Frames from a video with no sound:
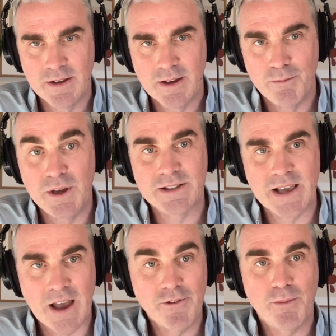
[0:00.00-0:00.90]
because
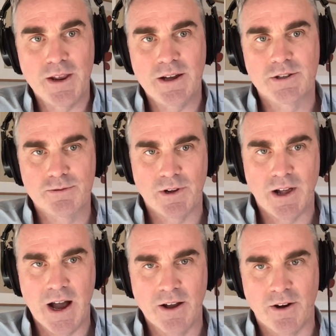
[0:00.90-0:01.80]
everybody else is
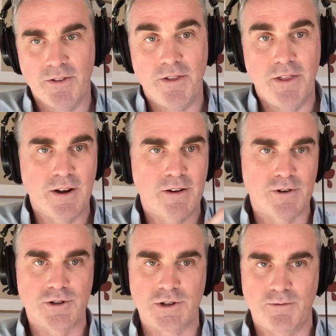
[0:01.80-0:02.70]
relying on their
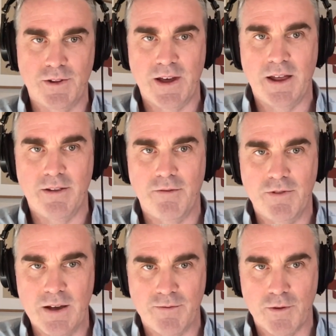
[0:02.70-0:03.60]
version of what that of
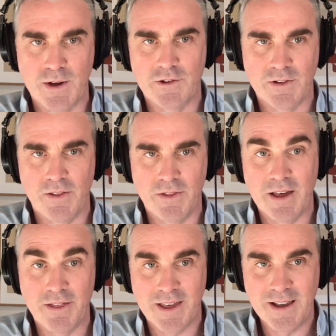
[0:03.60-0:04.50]
the information that right. they
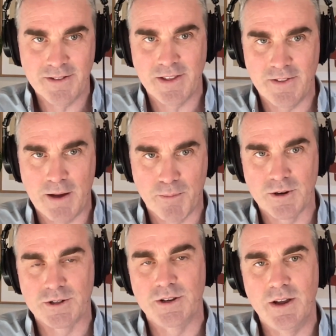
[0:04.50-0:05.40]
think that that
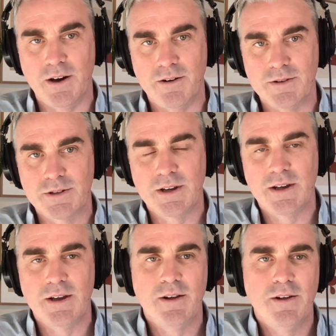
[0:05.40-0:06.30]
person knows.
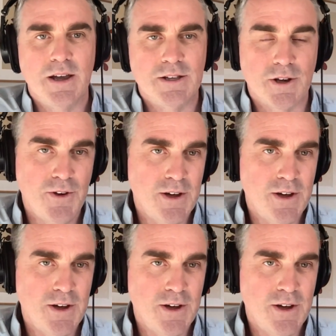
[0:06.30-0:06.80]
And so if you can